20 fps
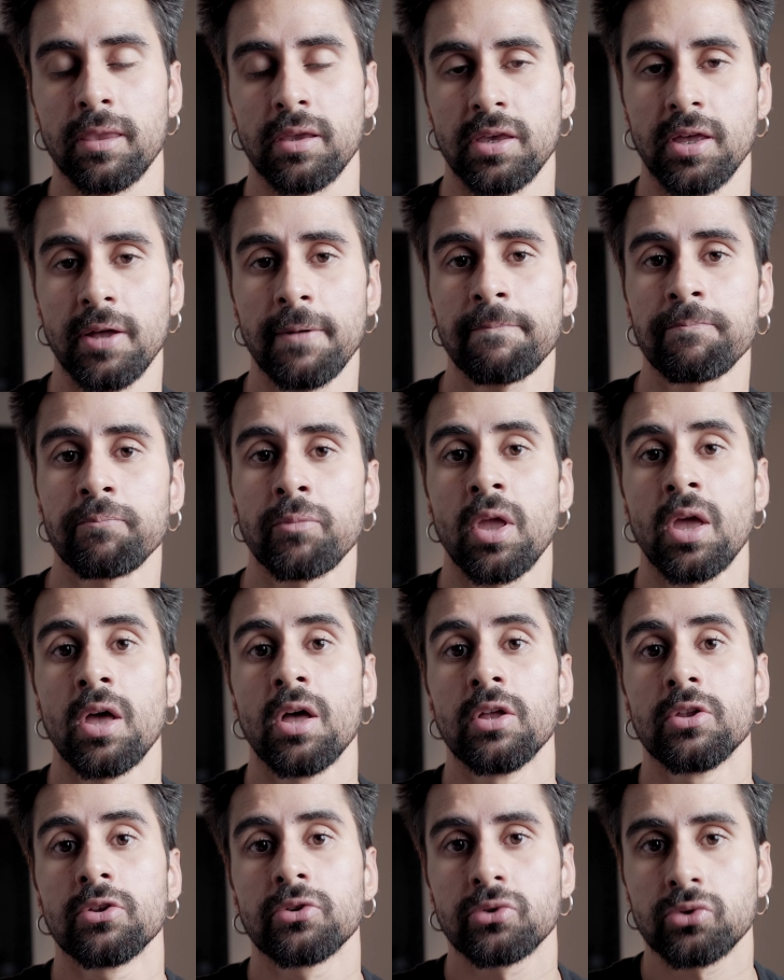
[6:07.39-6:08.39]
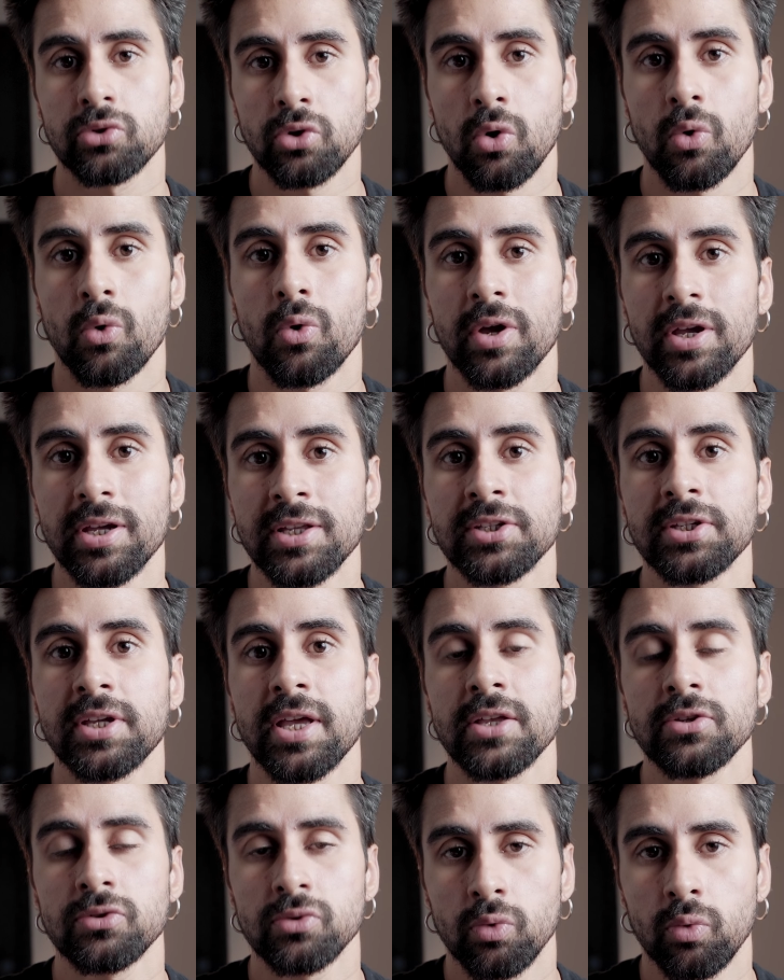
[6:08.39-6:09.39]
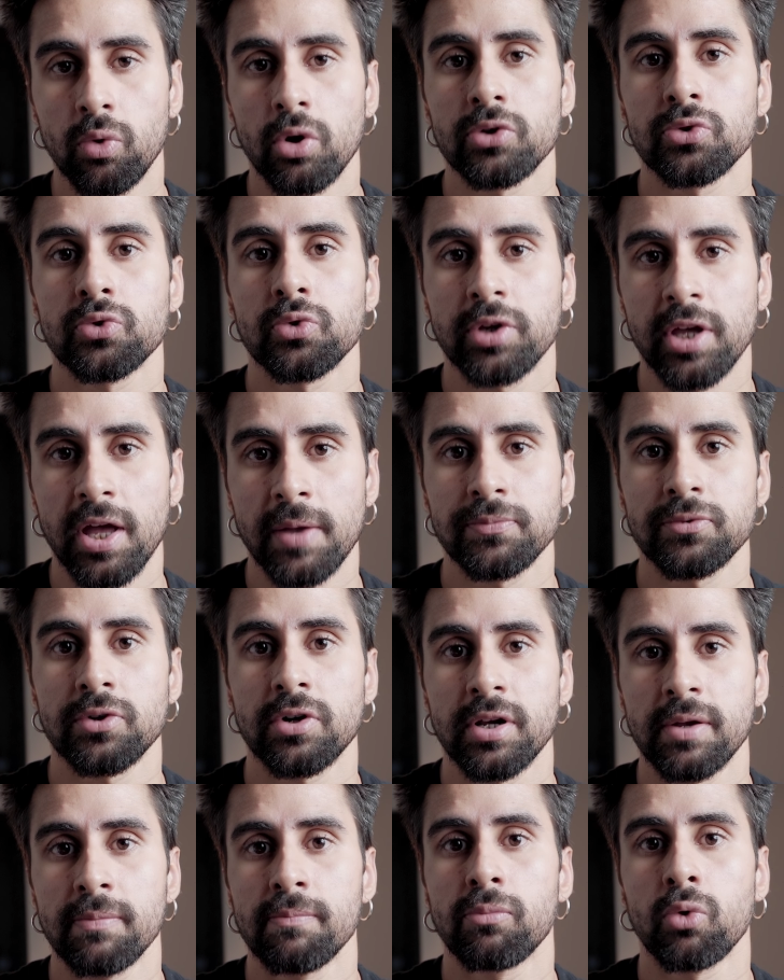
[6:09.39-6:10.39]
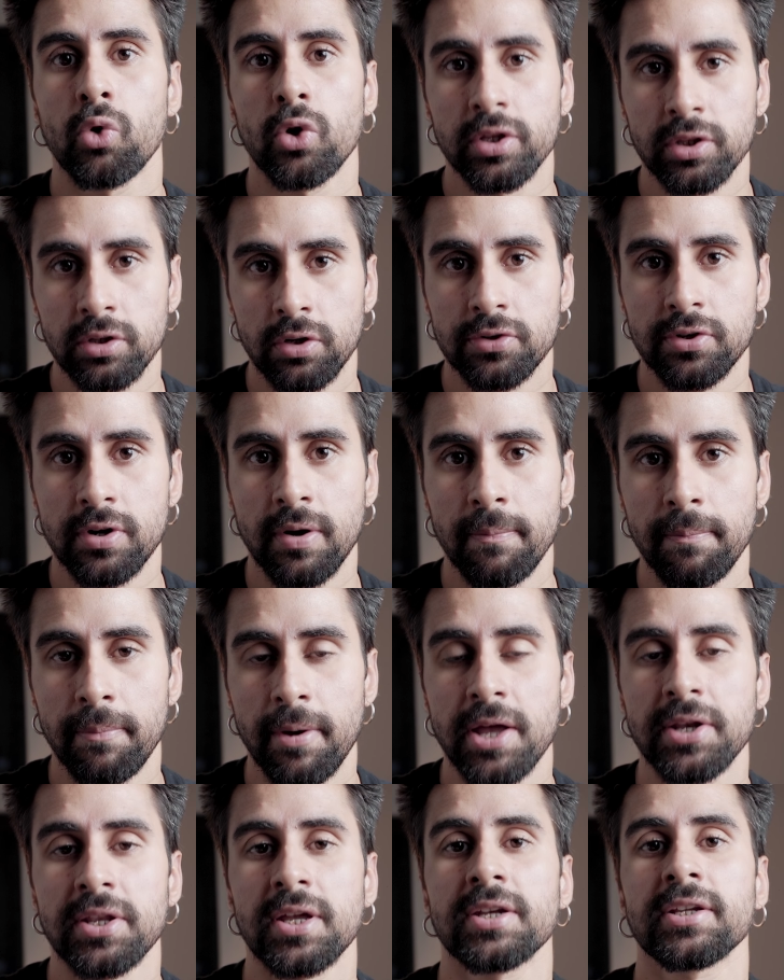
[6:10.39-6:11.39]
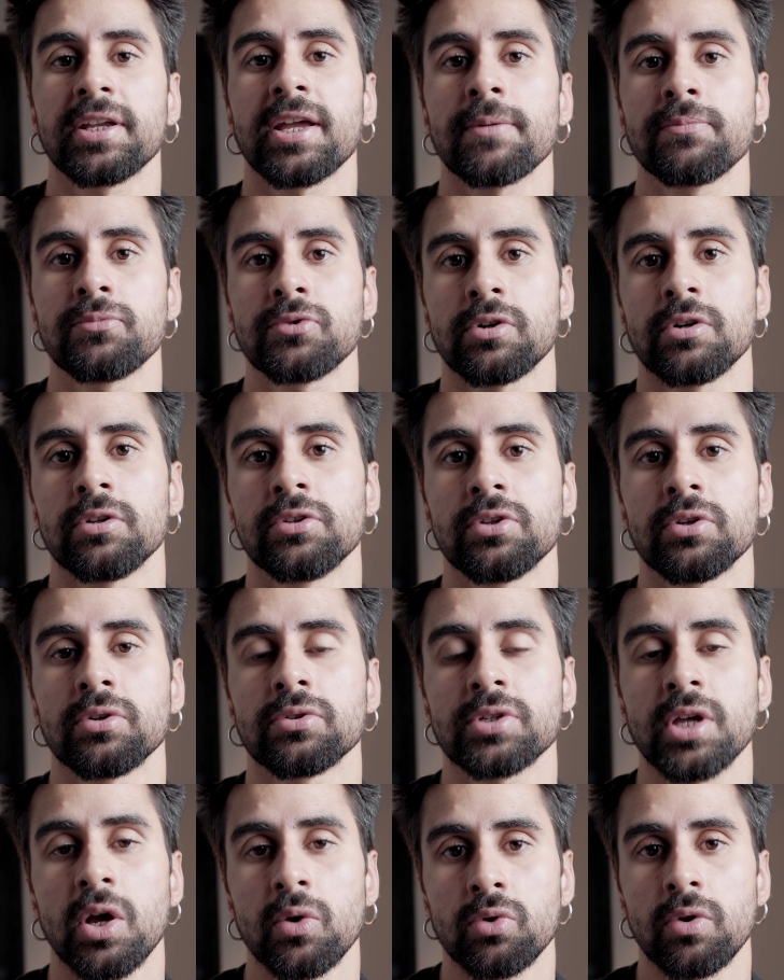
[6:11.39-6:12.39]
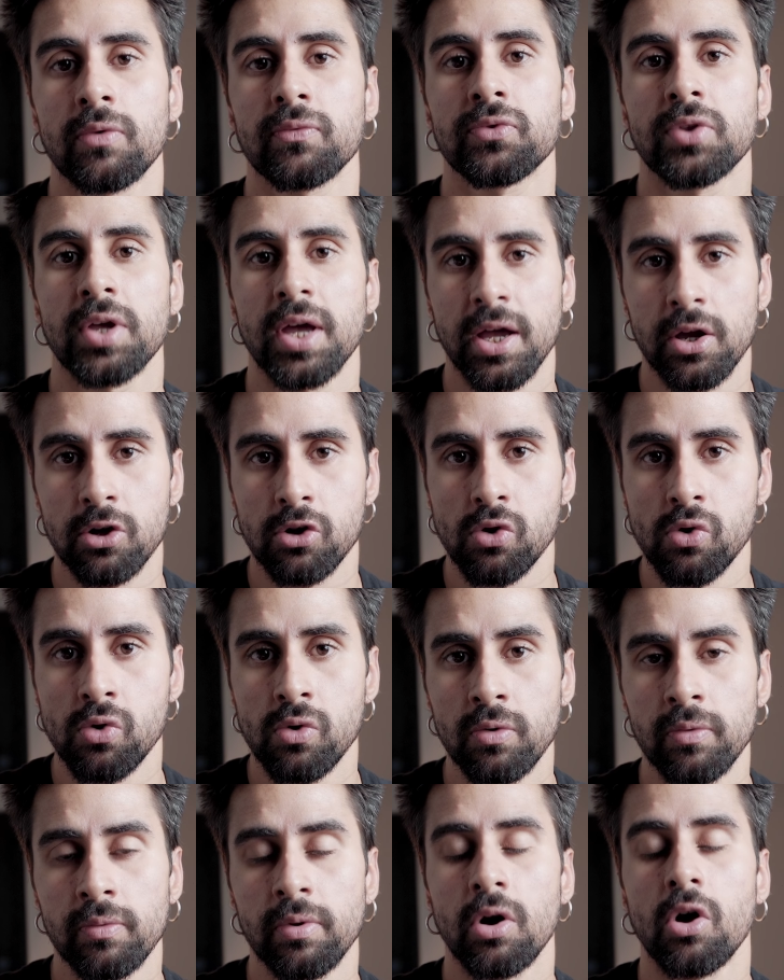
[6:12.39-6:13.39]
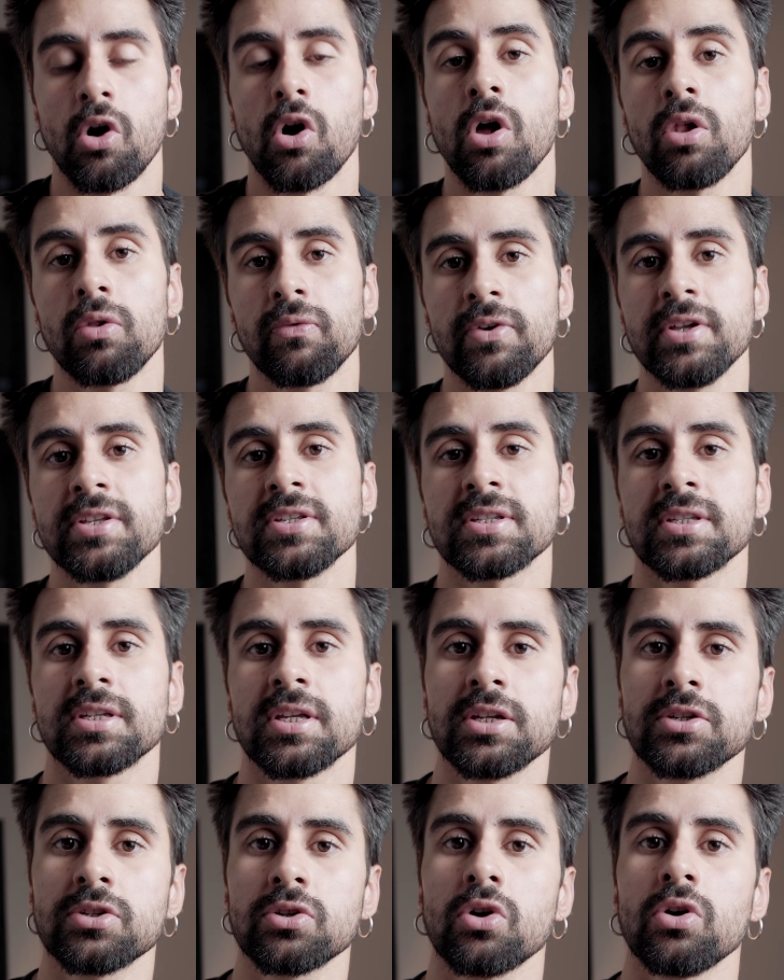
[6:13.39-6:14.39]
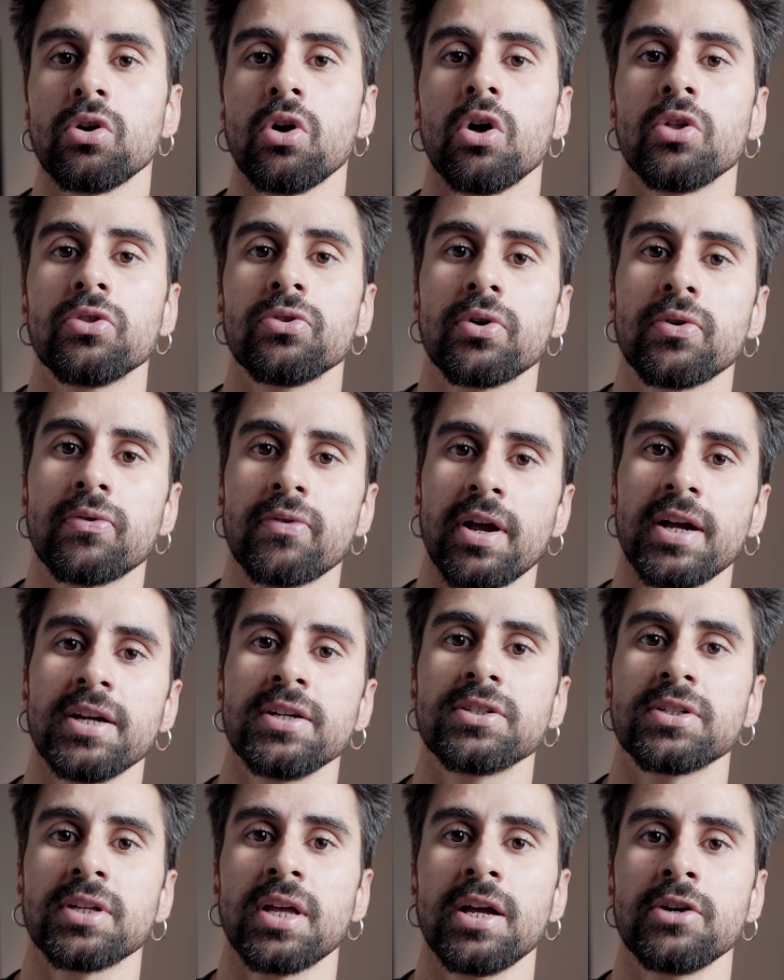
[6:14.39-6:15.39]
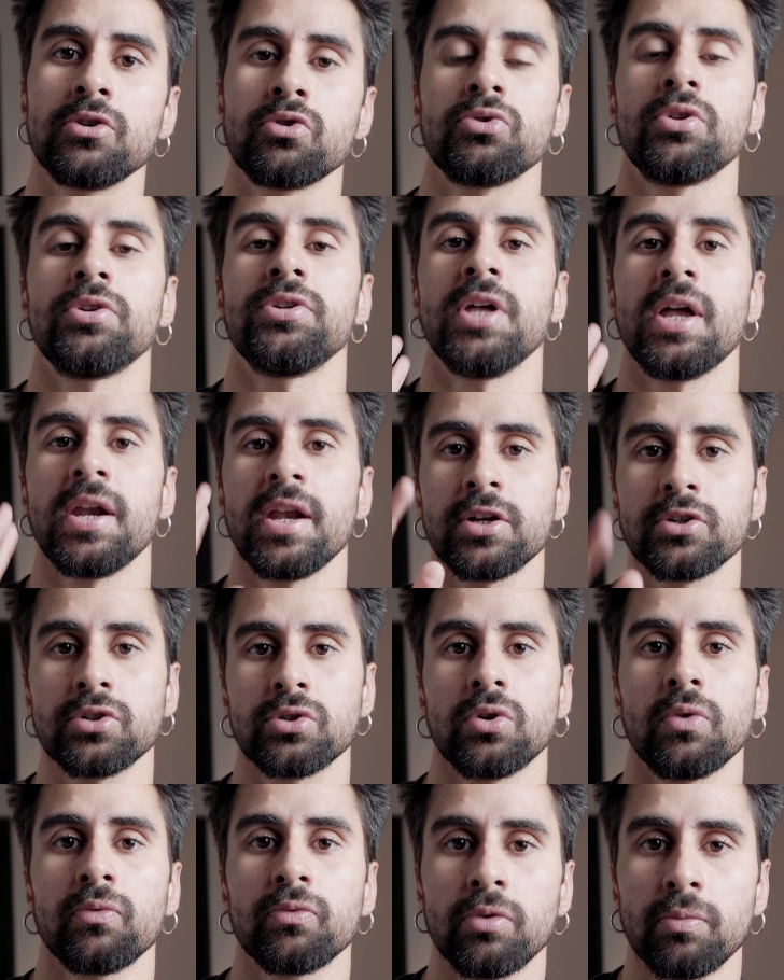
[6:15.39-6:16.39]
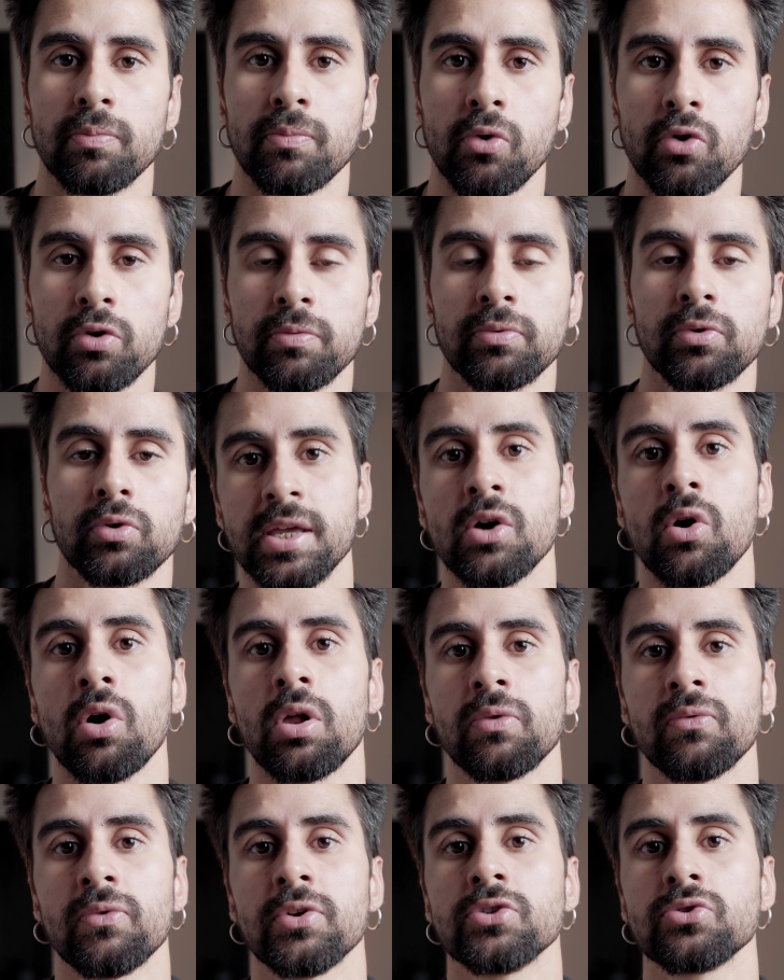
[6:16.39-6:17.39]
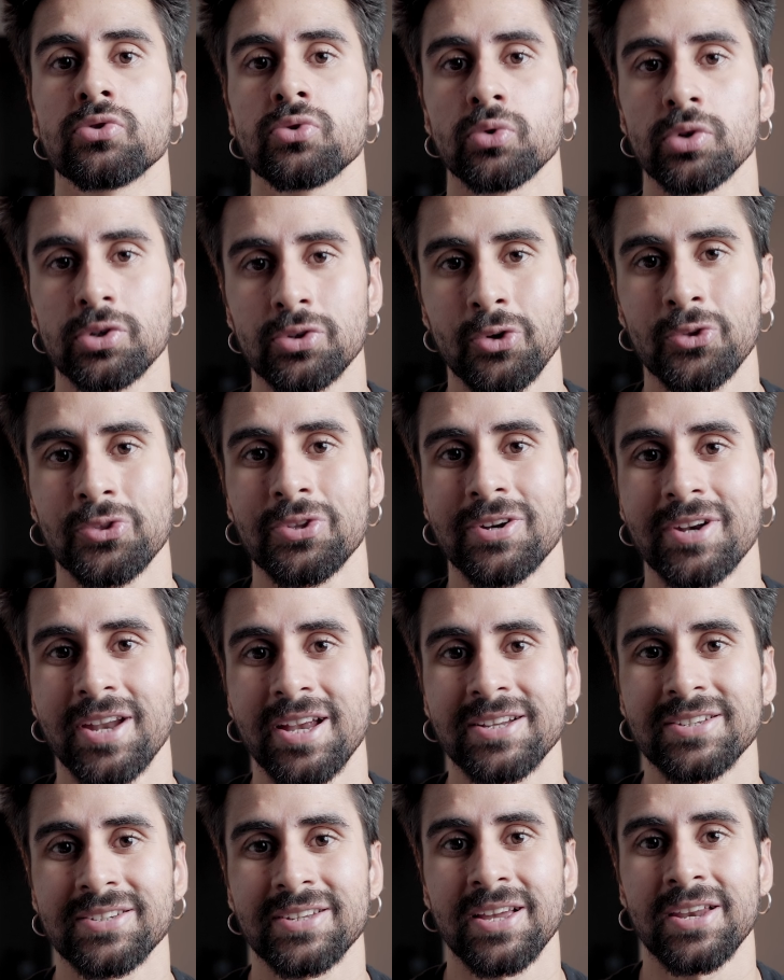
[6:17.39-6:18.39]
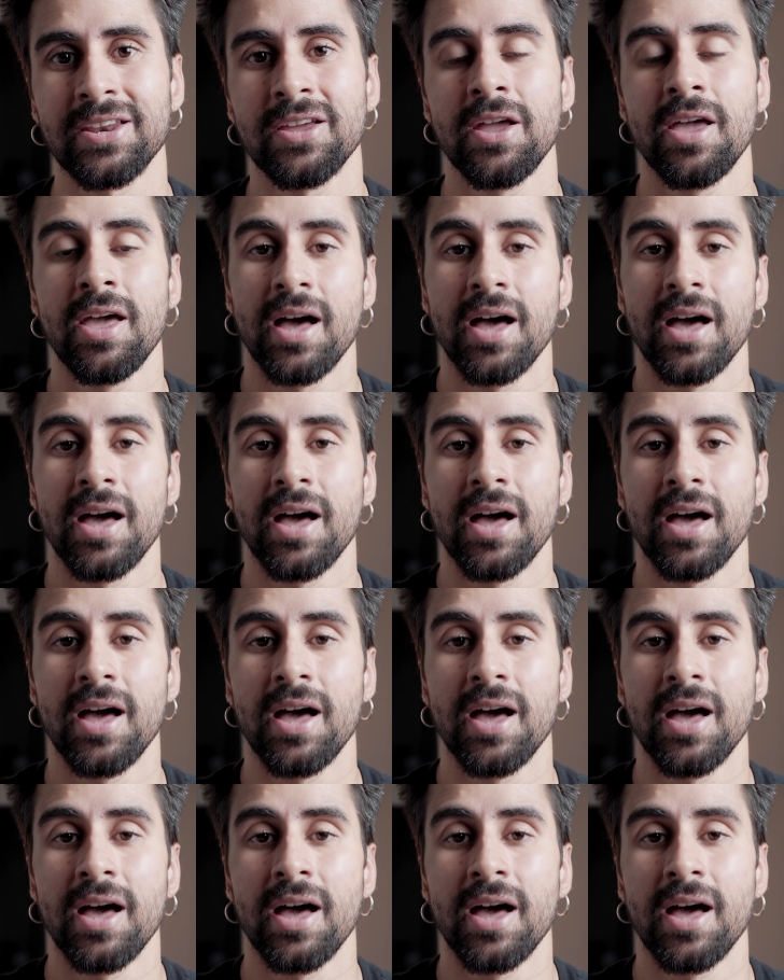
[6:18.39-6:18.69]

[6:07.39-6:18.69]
Yeah. So in case you want to capture him blowing the trumpet and capture the sound of the echo, always sit on the right side to the direction of the boat. He always do it on the right side.